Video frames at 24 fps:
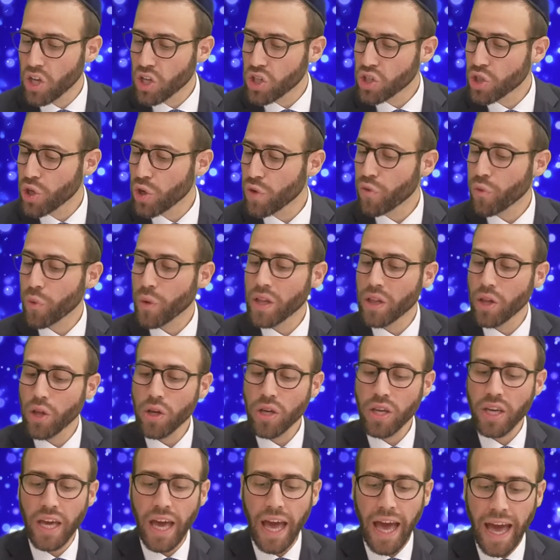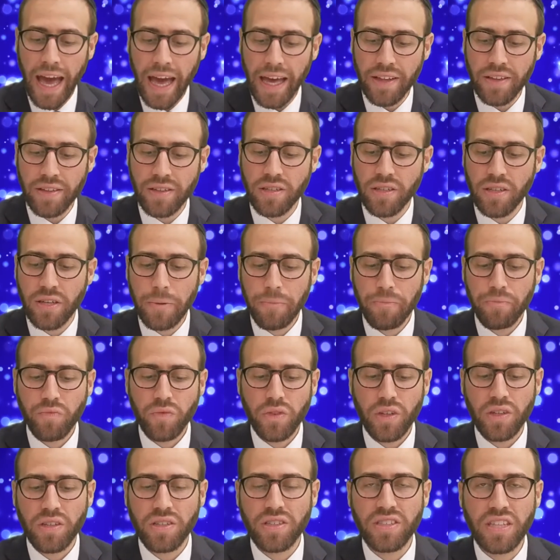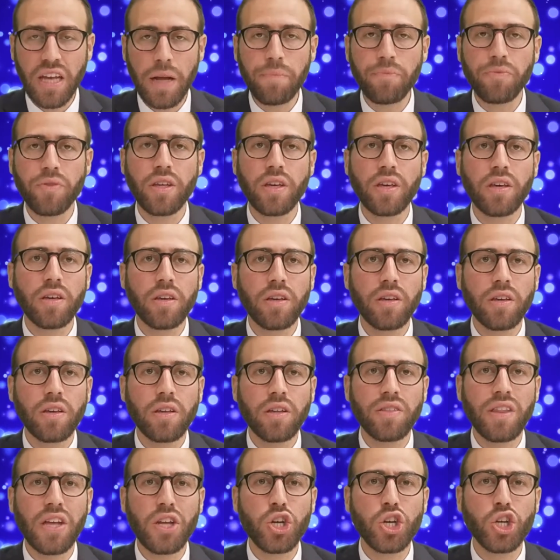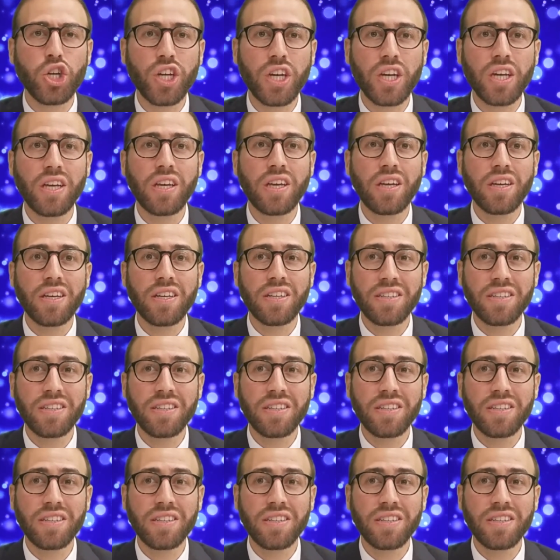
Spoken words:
So if we look at something that she